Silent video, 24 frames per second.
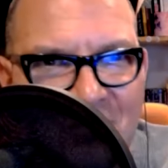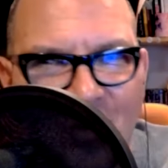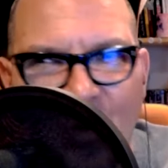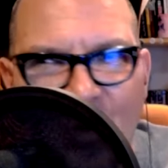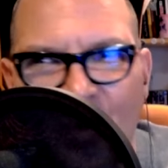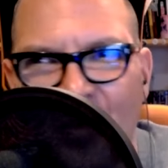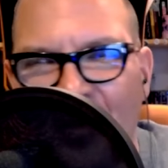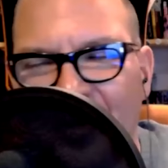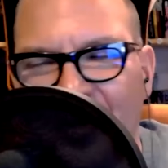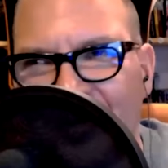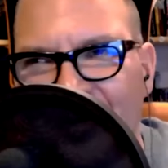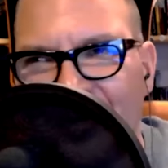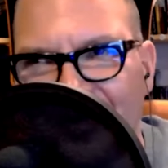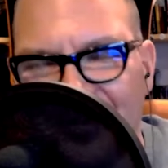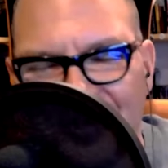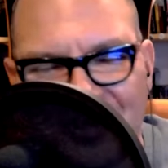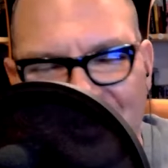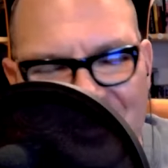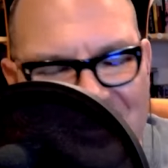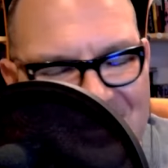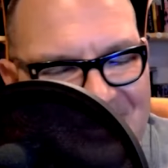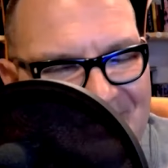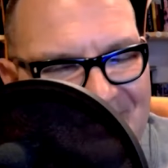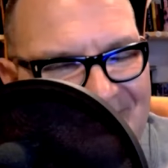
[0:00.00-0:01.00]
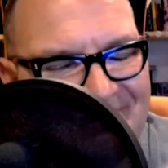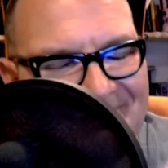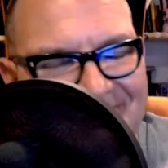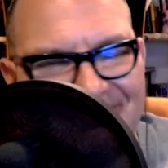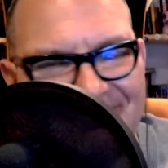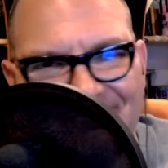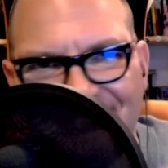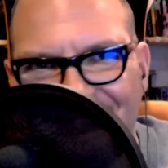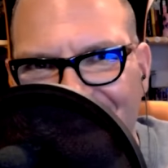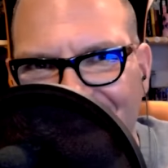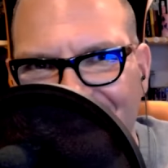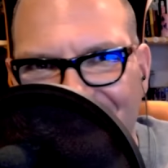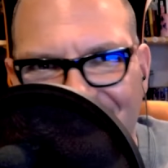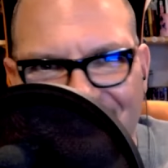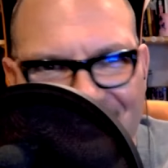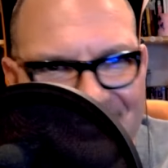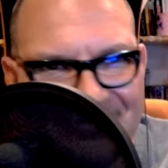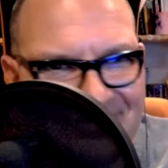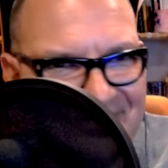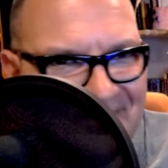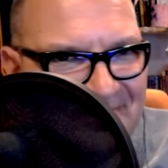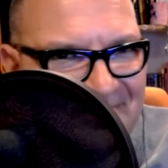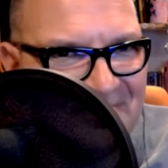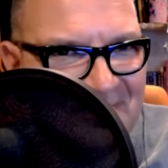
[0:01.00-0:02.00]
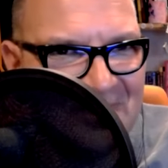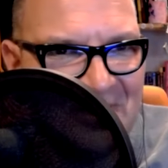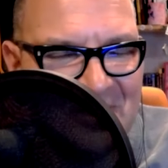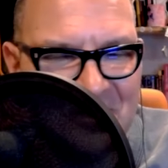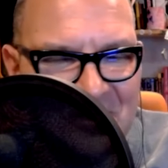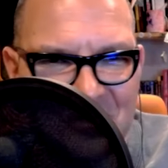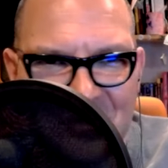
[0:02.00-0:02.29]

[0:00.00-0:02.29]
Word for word: oracles and you know